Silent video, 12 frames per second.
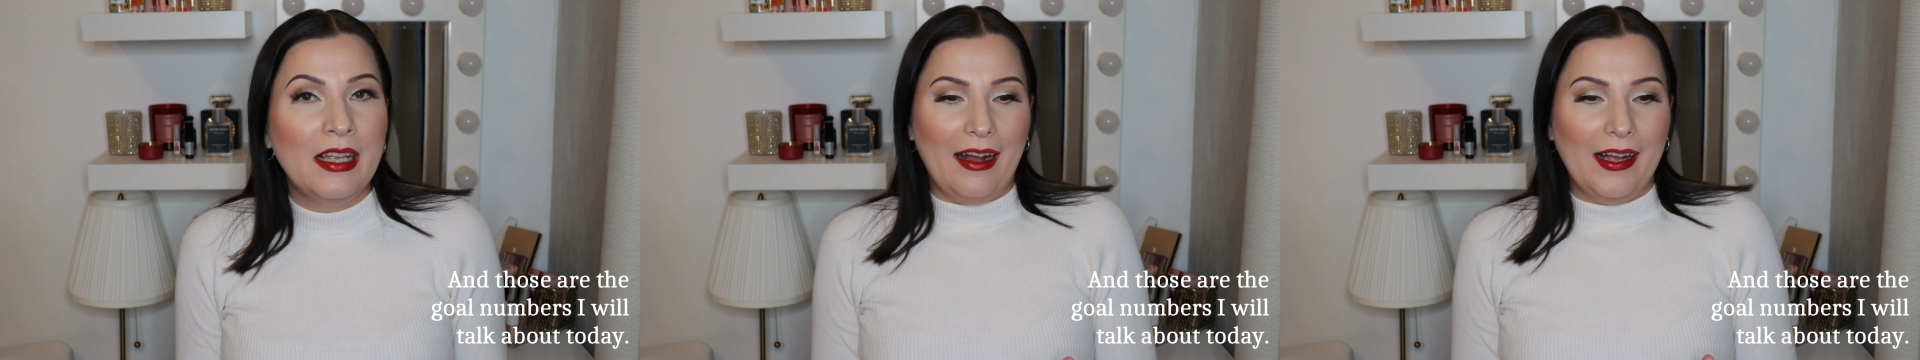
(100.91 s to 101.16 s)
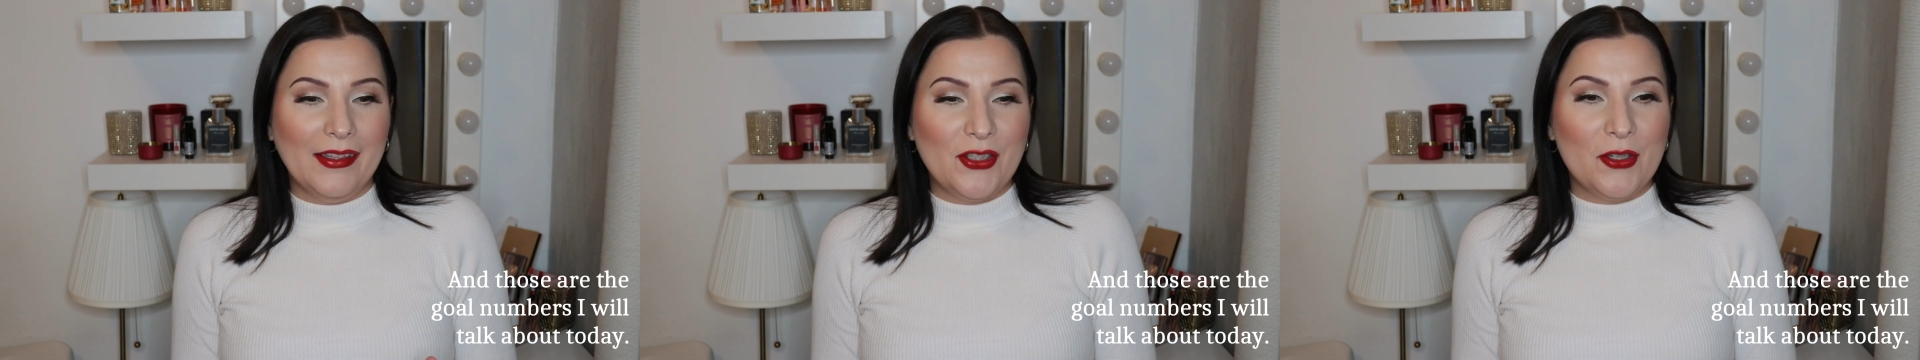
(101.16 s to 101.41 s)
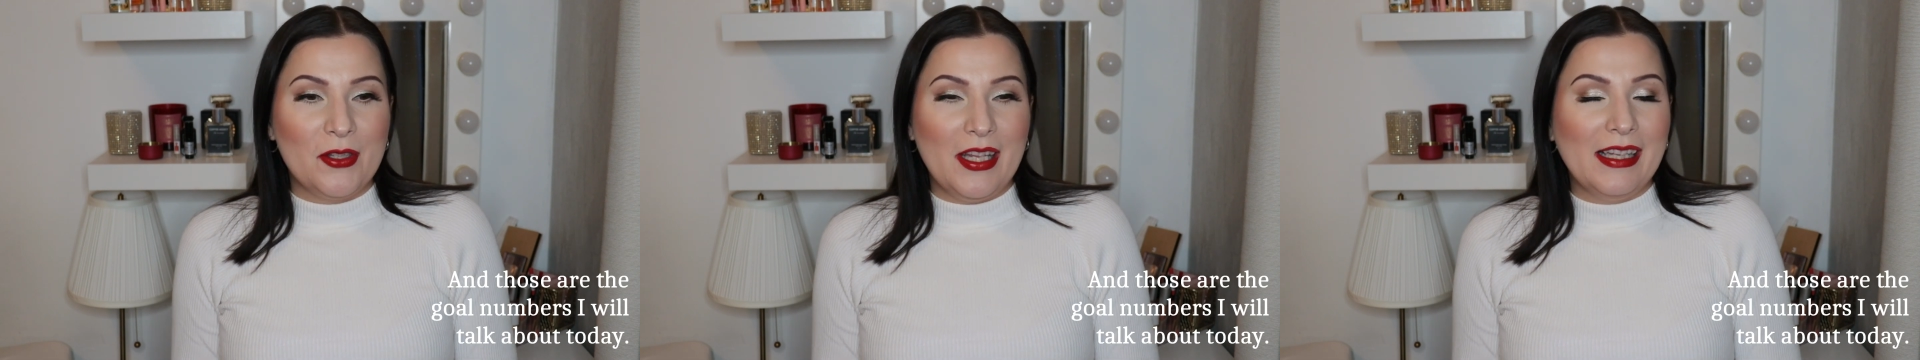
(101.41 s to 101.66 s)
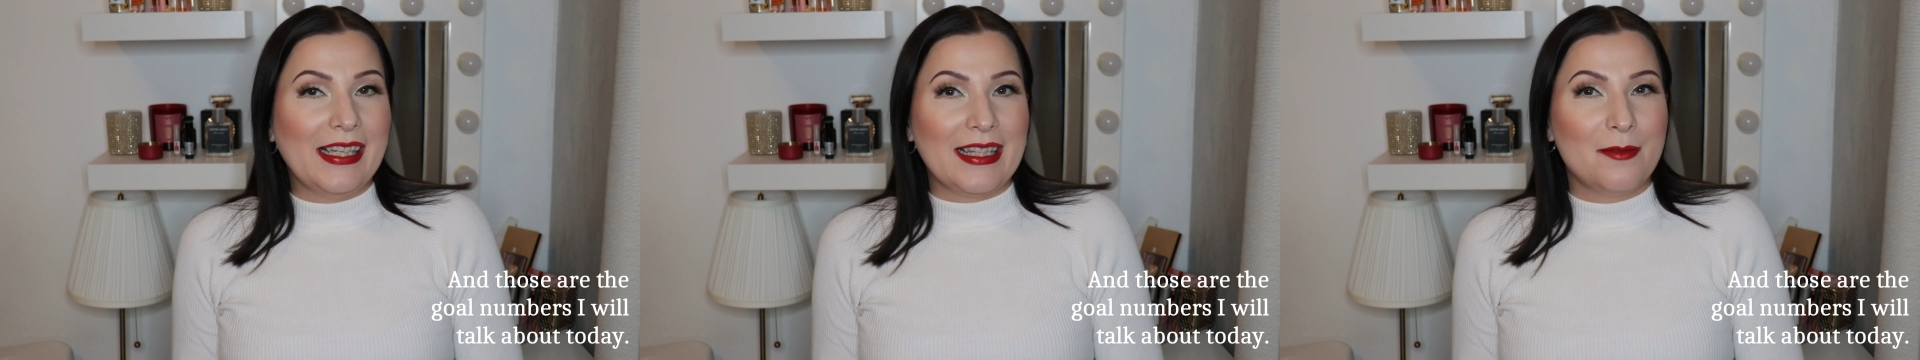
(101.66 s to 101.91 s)
I just
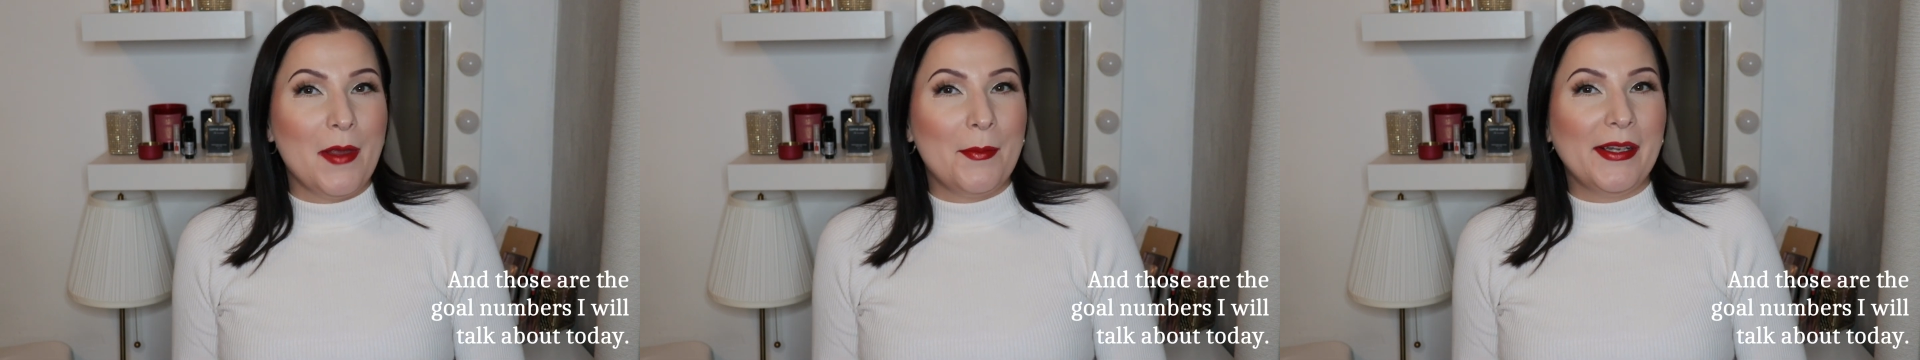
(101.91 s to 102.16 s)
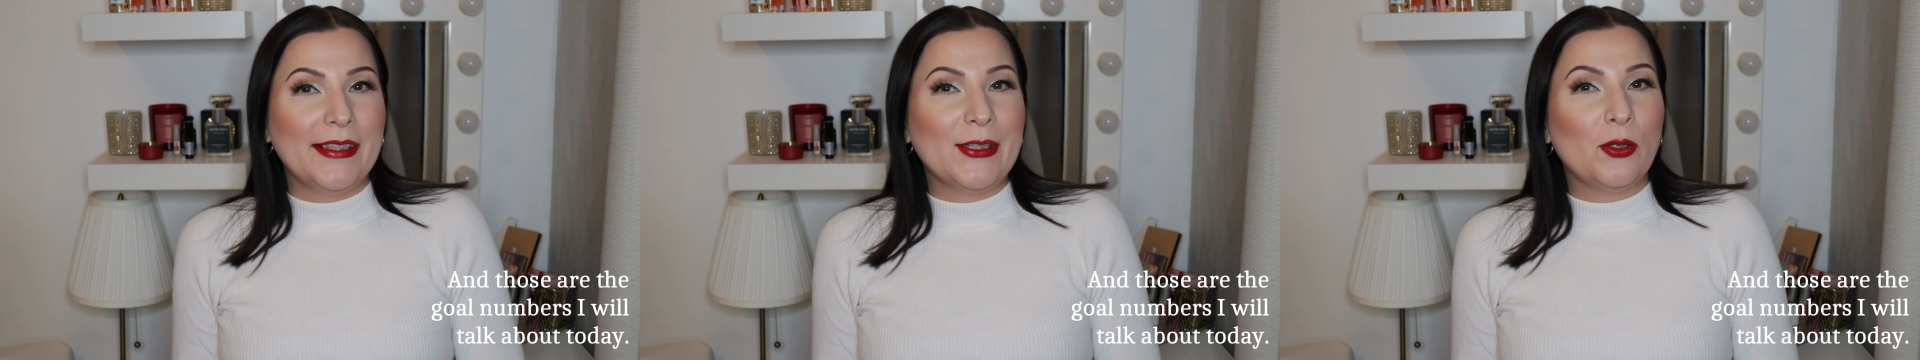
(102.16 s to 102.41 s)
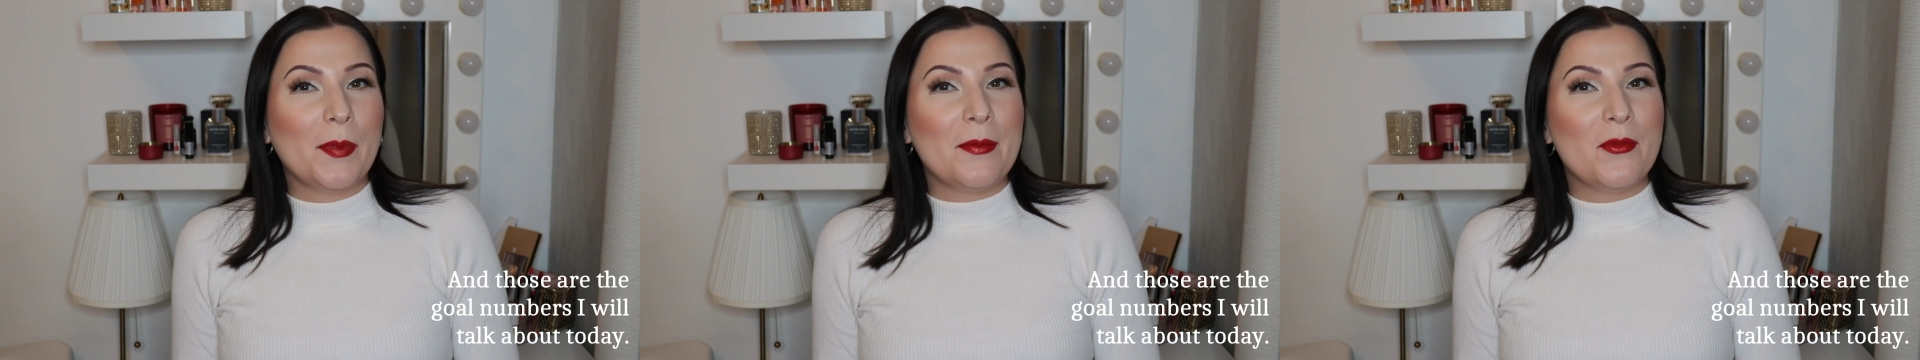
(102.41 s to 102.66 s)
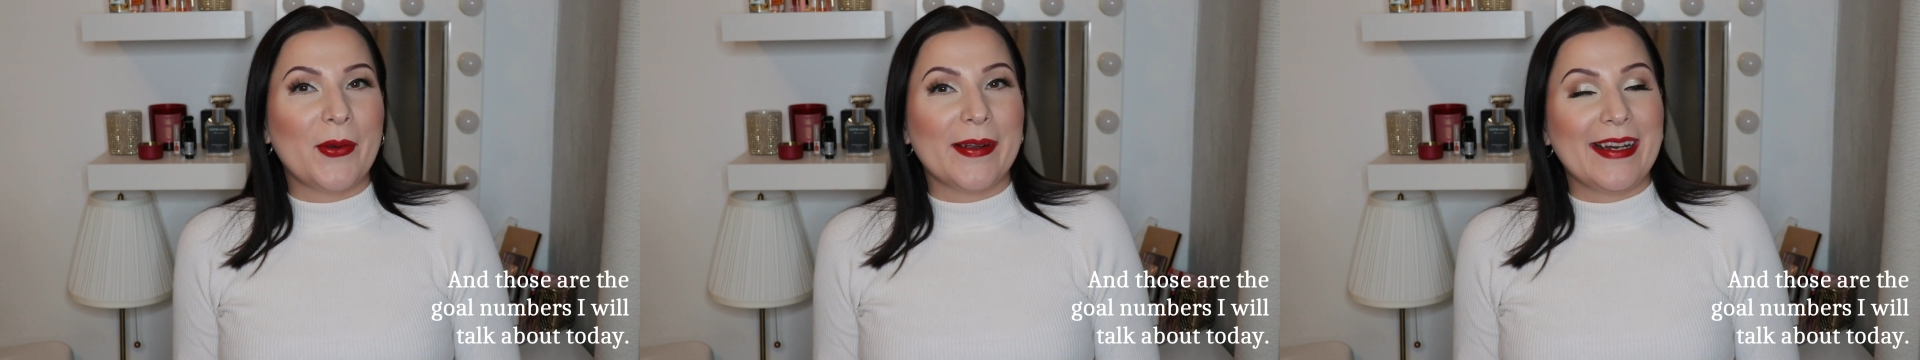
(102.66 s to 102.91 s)
think that's maybe a little
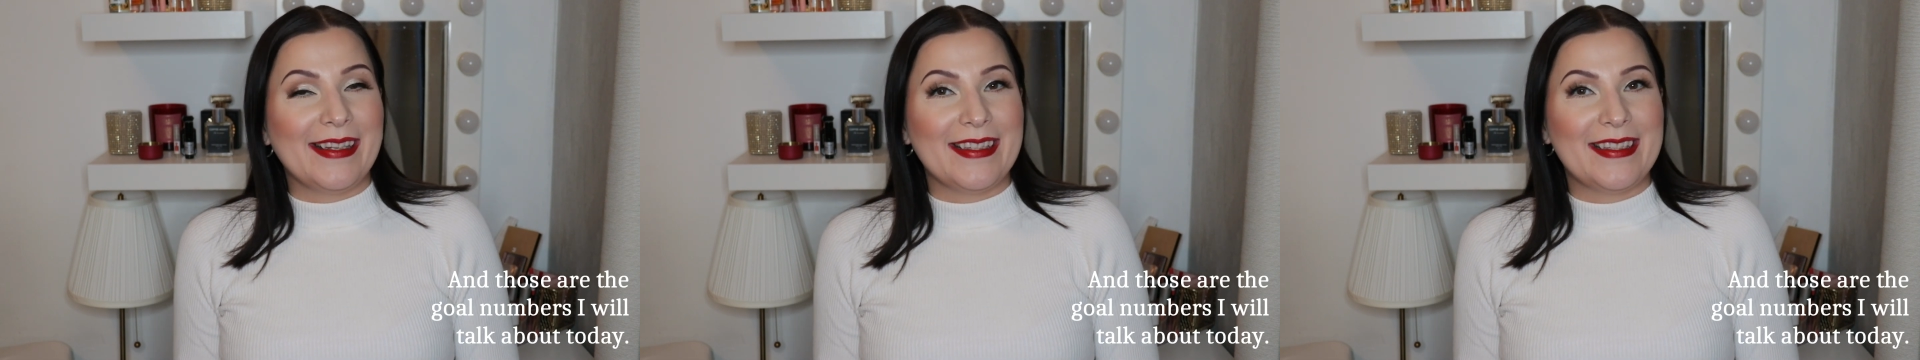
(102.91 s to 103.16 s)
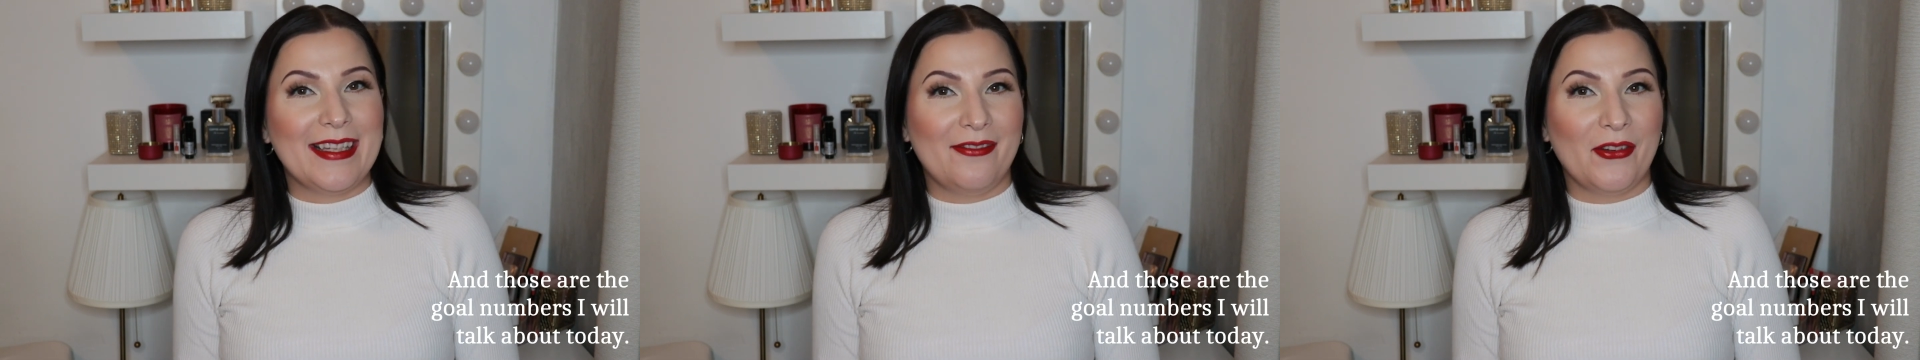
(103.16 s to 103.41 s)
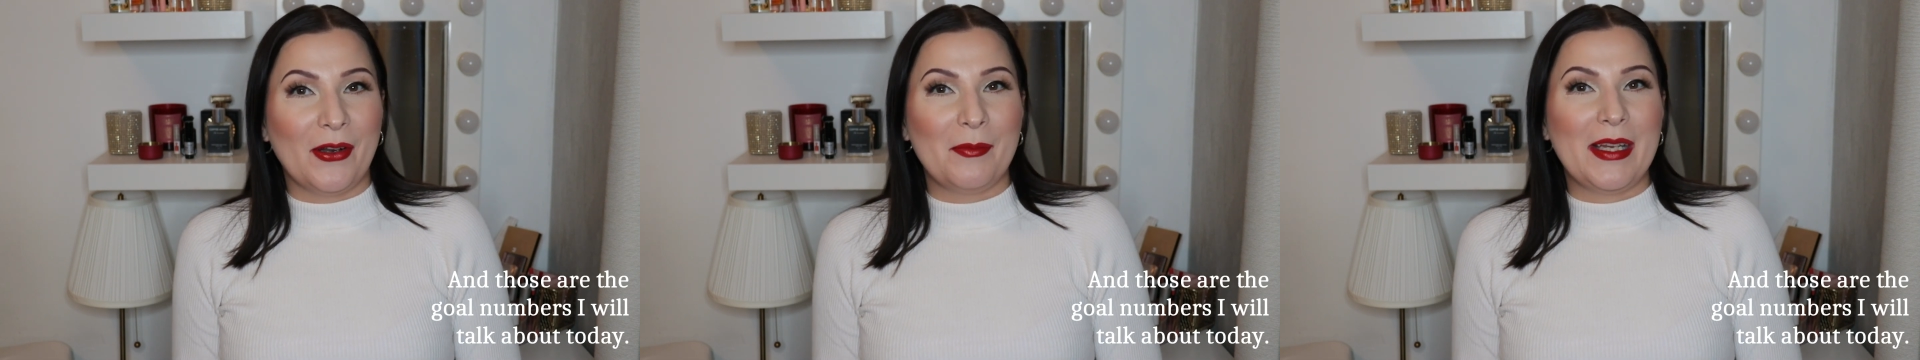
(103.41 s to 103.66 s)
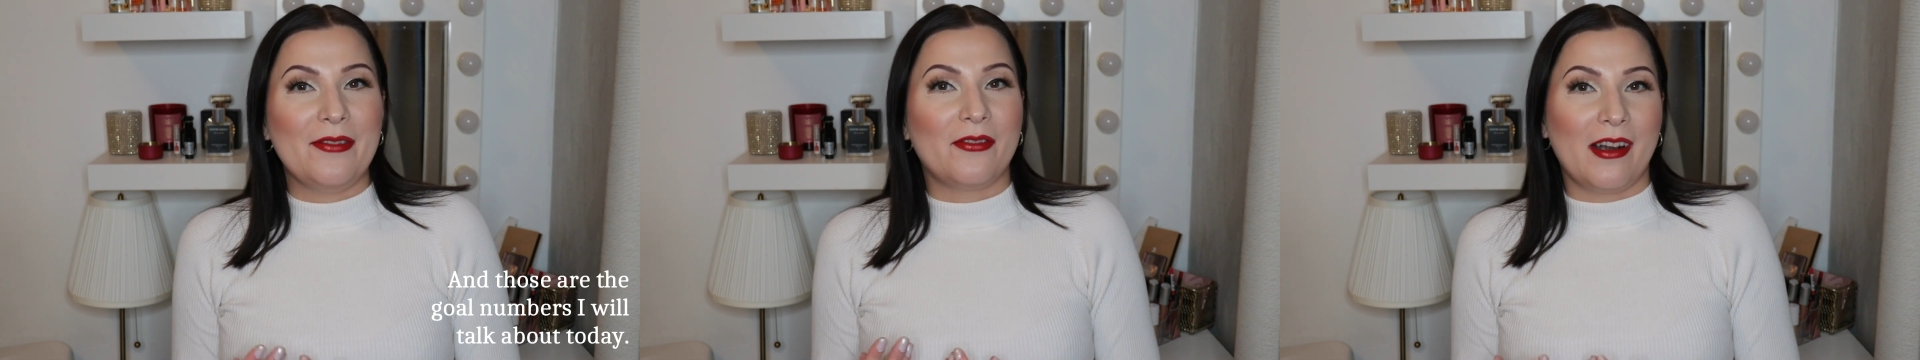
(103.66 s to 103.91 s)
bit more realistic for
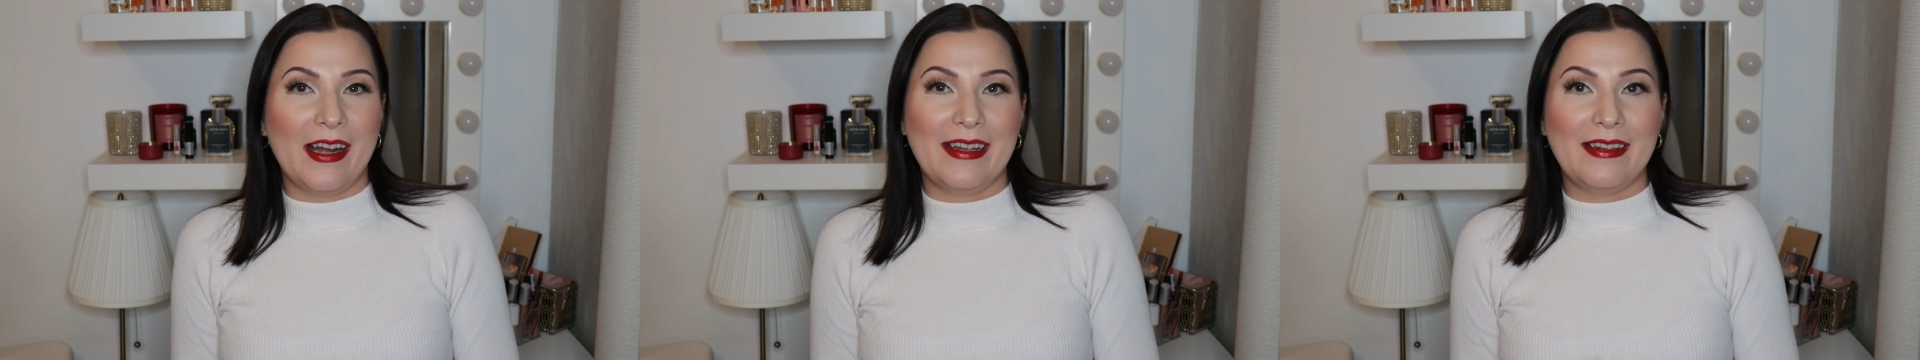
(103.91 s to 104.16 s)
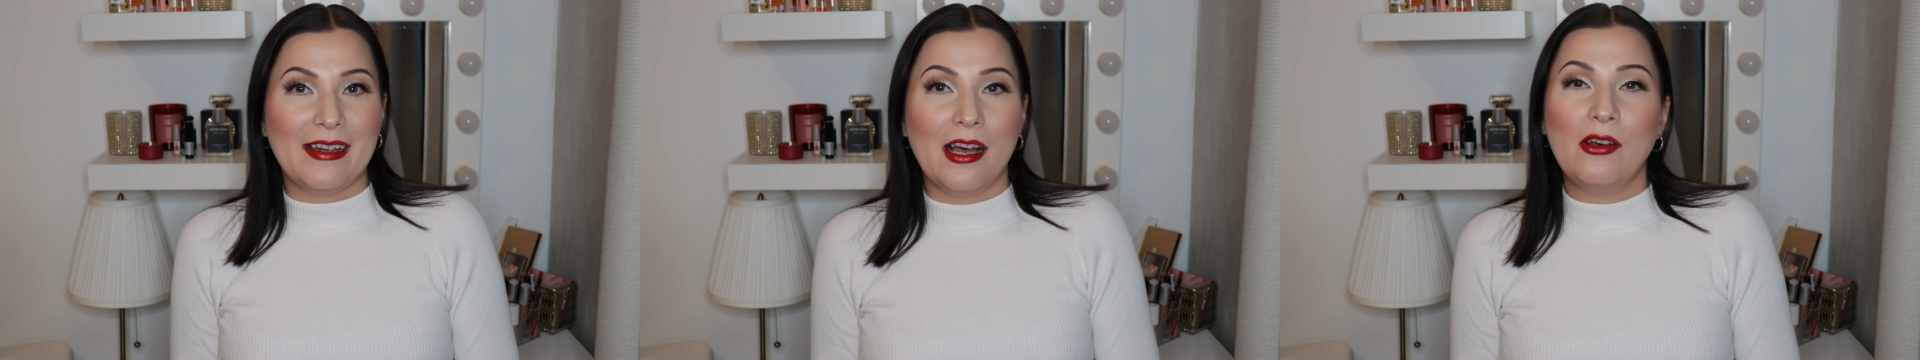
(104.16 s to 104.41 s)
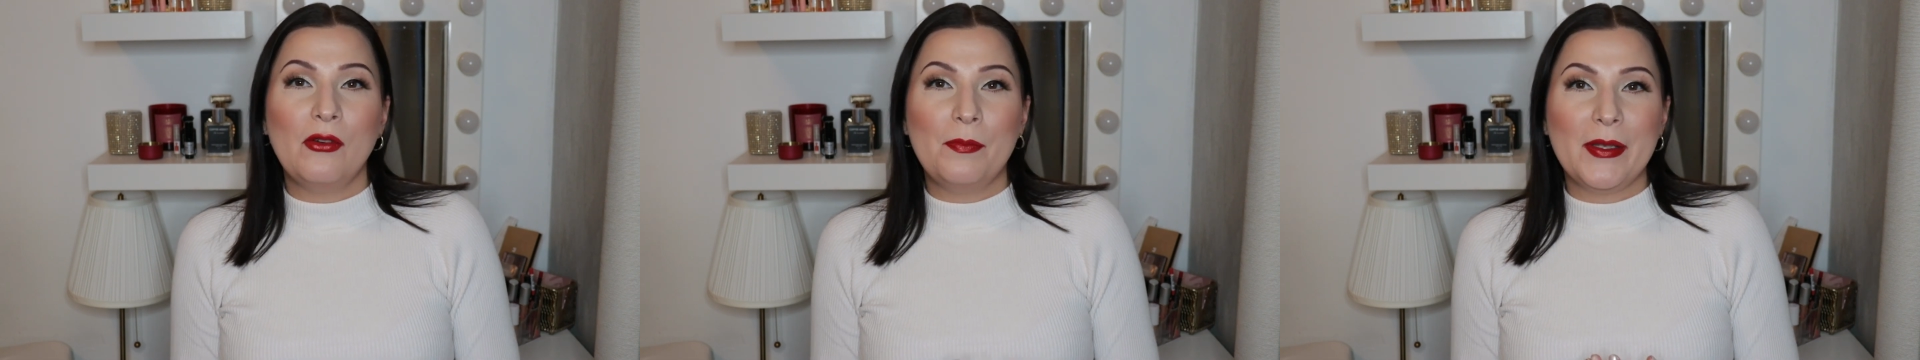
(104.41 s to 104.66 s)
me right now,